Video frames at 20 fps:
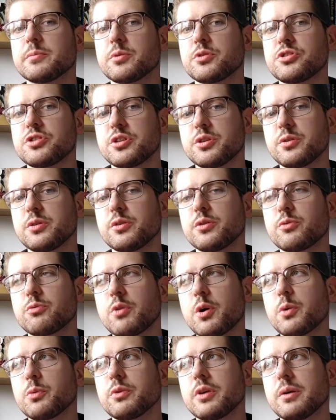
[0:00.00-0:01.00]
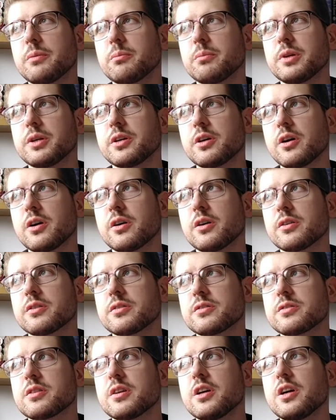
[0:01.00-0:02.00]
but she couldn't grow them
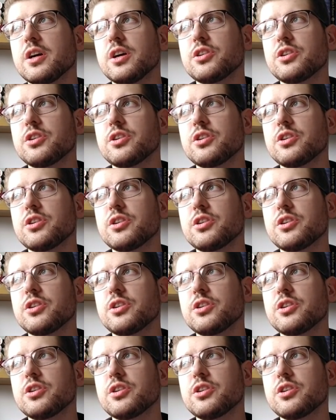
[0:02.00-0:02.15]
because